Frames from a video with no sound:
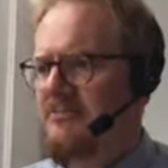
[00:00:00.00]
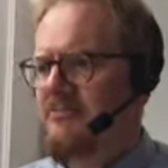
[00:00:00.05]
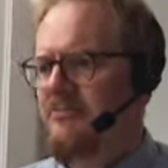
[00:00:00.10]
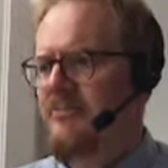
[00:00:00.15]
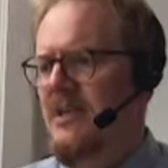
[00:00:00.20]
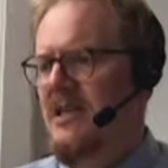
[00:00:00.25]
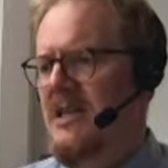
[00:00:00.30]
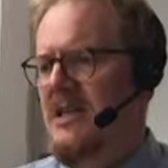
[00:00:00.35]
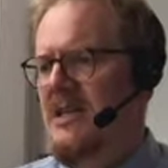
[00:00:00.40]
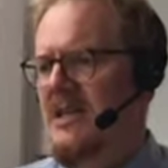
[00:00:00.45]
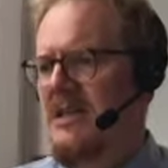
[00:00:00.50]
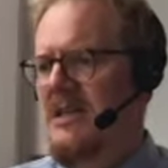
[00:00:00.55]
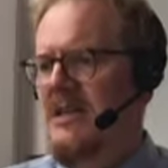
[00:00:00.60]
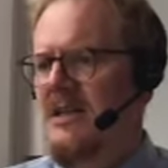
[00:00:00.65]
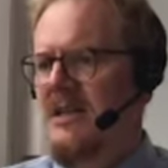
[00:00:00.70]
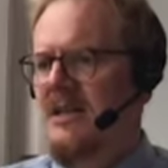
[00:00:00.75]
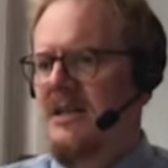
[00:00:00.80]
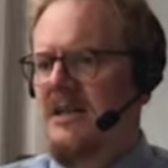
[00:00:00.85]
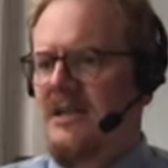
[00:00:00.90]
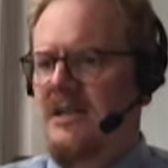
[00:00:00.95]

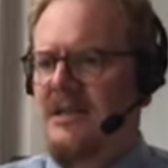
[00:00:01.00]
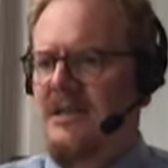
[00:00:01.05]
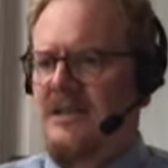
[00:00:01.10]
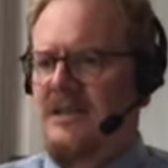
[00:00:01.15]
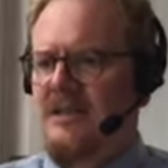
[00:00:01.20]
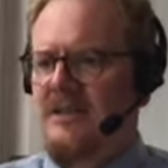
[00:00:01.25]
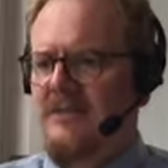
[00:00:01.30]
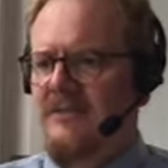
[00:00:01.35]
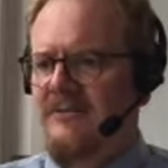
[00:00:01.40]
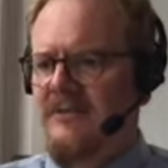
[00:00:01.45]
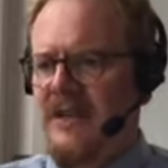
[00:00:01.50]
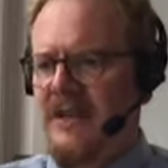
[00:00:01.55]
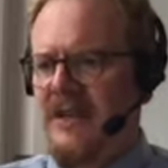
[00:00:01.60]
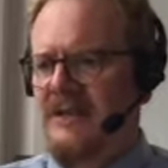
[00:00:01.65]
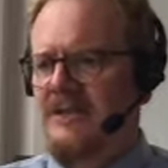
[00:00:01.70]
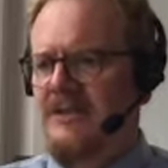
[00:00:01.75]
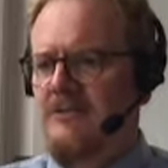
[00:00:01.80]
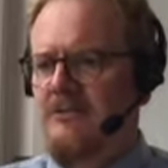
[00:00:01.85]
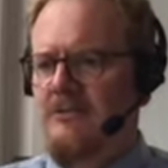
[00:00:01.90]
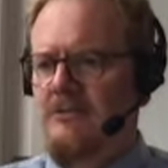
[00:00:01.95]
p-value,